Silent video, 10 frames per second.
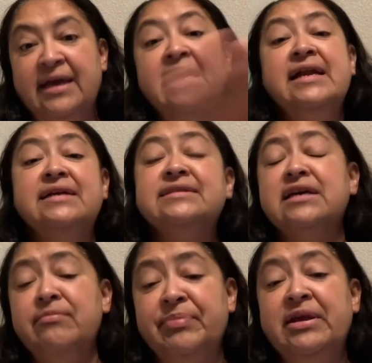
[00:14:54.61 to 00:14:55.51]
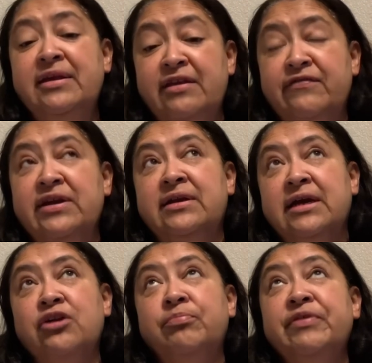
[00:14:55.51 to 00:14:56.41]
It is going to be evening.
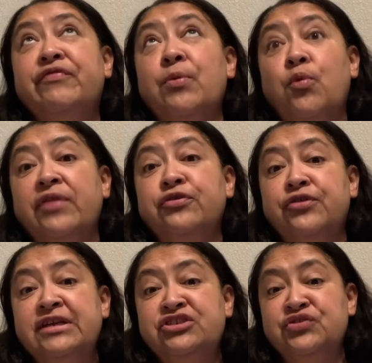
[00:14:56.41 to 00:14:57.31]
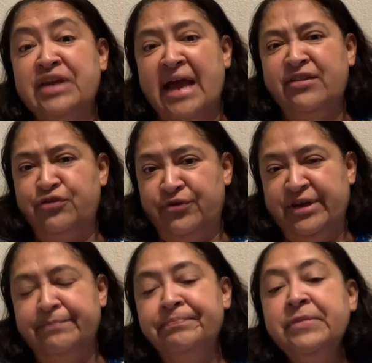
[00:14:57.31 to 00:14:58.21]
It'll be from 1:30 to
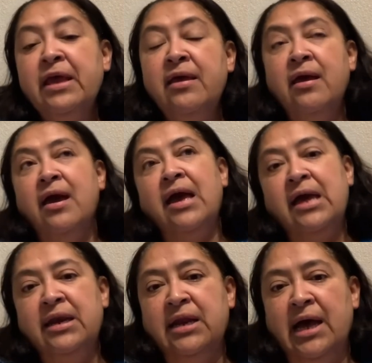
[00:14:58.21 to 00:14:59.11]
9:30. And